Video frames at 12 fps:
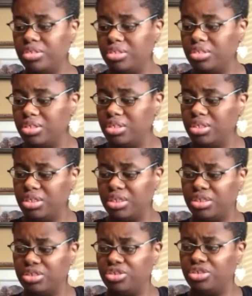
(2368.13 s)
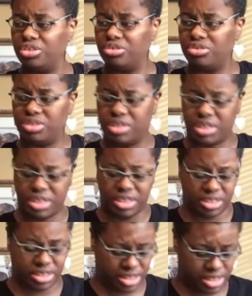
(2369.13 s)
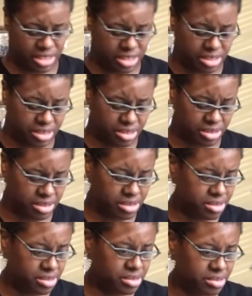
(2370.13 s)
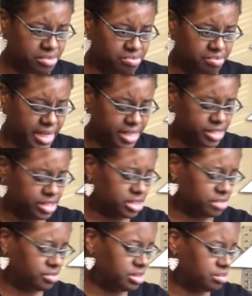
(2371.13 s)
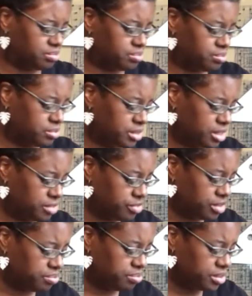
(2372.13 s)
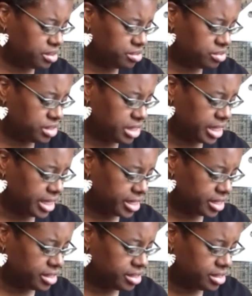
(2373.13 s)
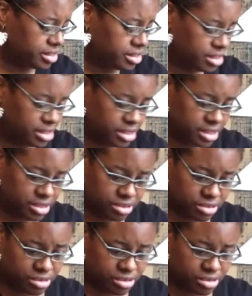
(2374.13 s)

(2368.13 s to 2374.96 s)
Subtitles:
And I can show you guys the magic of the blue tack here